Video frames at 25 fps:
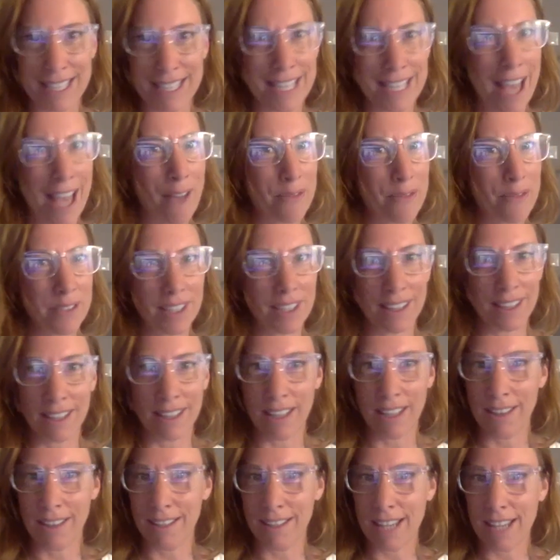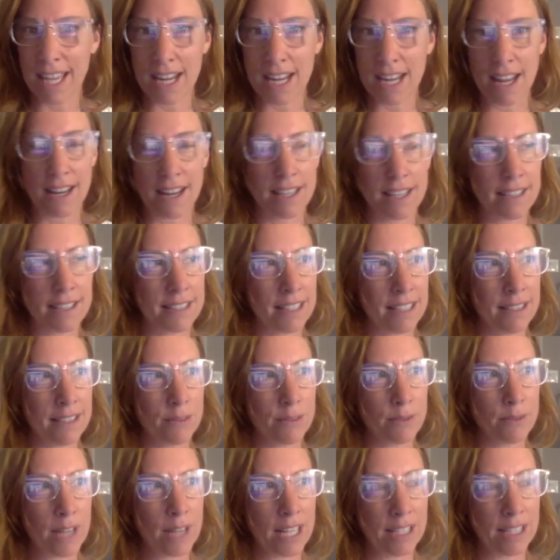I definitely, and it's in
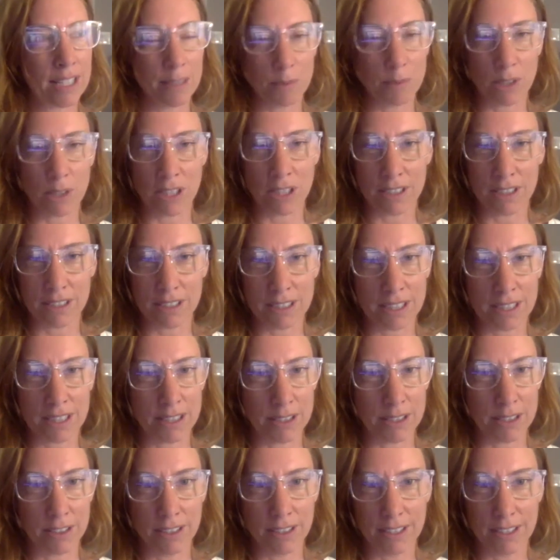Radium Girls too.